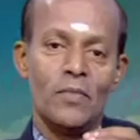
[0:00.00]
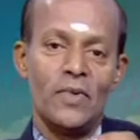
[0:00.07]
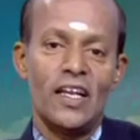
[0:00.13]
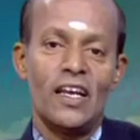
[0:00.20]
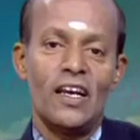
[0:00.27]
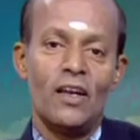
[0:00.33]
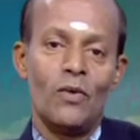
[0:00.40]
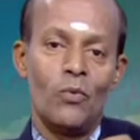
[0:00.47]

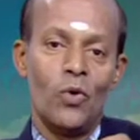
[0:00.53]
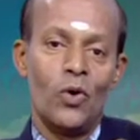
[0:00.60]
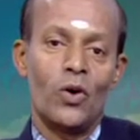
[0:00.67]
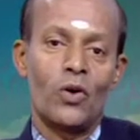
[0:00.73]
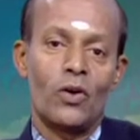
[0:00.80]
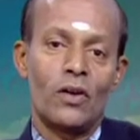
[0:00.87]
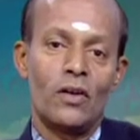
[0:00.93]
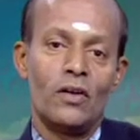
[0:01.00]
mineral
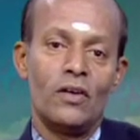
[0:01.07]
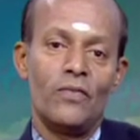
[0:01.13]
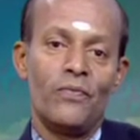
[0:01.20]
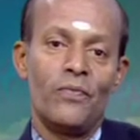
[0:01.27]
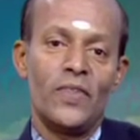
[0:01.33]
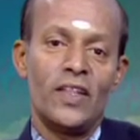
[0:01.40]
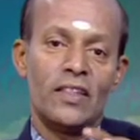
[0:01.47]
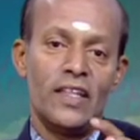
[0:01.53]
ore
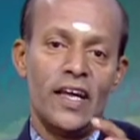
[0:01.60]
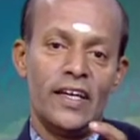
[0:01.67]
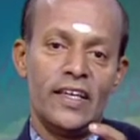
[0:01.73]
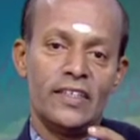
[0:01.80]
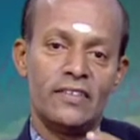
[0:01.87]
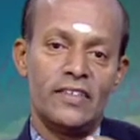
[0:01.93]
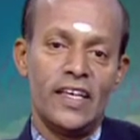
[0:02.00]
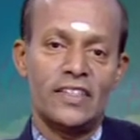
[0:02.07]
that
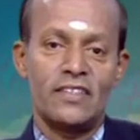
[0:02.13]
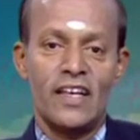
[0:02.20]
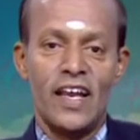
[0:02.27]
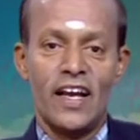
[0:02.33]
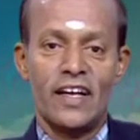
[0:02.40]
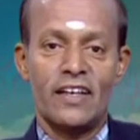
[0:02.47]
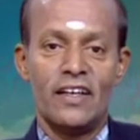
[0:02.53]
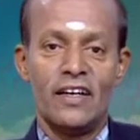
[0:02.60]
is
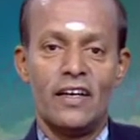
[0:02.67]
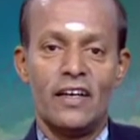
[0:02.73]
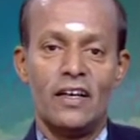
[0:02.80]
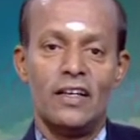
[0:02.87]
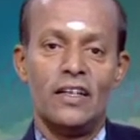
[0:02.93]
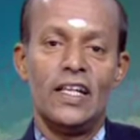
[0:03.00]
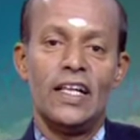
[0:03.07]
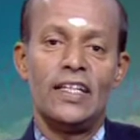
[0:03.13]
extracted,
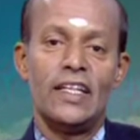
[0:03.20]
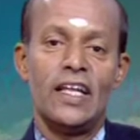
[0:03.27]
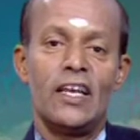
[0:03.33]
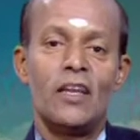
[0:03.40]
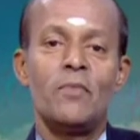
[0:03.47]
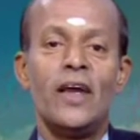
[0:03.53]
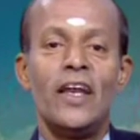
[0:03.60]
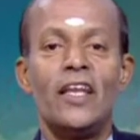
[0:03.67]
the
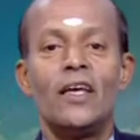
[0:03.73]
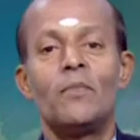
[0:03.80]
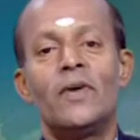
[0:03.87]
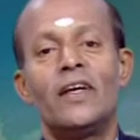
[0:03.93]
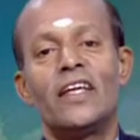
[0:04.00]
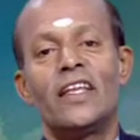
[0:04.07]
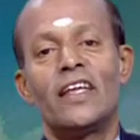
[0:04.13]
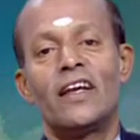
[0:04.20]
remaining
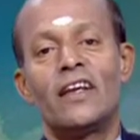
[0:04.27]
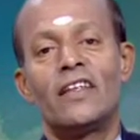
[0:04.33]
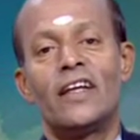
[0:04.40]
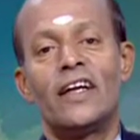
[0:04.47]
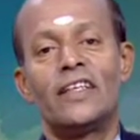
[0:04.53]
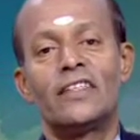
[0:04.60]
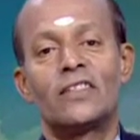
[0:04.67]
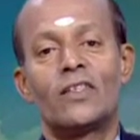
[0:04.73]
material,
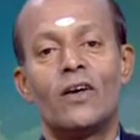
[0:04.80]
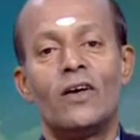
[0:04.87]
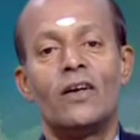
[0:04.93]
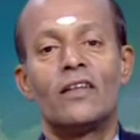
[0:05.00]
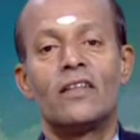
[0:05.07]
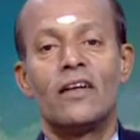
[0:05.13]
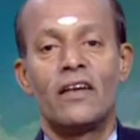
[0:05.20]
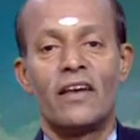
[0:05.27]
that is
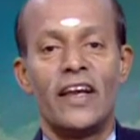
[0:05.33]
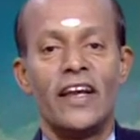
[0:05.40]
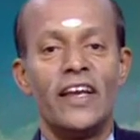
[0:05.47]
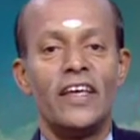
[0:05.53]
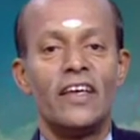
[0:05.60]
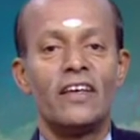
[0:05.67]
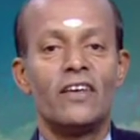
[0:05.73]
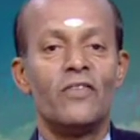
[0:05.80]
called the
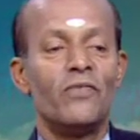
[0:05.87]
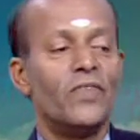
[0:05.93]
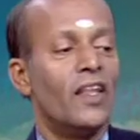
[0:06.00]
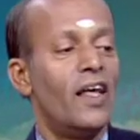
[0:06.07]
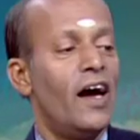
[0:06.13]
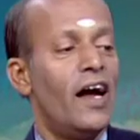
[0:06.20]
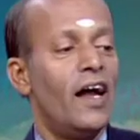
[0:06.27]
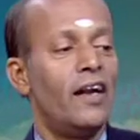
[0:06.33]
trailing,
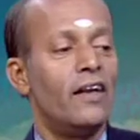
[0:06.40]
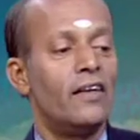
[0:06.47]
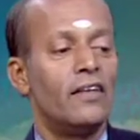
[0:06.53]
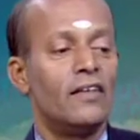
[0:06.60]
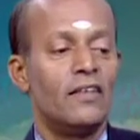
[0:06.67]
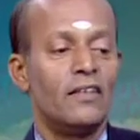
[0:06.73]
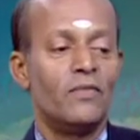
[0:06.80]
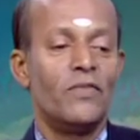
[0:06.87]
and
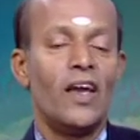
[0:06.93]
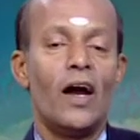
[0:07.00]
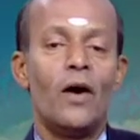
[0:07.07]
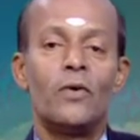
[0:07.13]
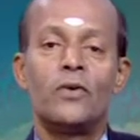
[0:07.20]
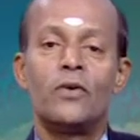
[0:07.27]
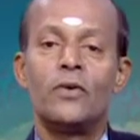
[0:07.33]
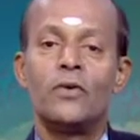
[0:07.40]
we
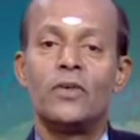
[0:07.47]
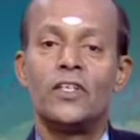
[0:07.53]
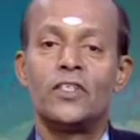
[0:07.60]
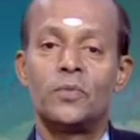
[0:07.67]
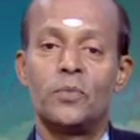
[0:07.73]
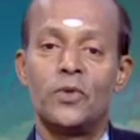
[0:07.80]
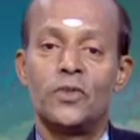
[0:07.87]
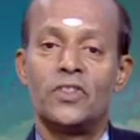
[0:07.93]
have to
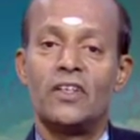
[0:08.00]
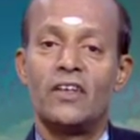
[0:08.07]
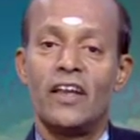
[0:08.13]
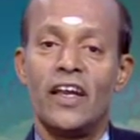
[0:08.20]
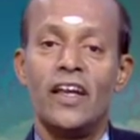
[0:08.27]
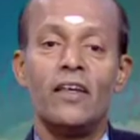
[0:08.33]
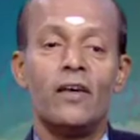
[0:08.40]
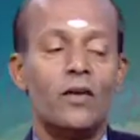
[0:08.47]
dispose the
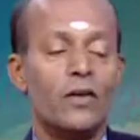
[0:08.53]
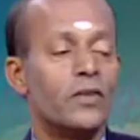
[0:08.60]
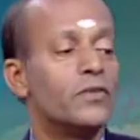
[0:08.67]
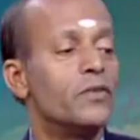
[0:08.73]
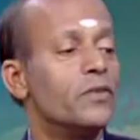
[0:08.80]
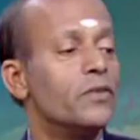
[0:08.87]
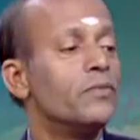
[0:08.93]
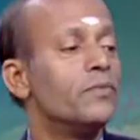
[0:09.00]
trailing
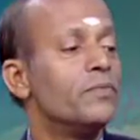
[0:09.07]
also.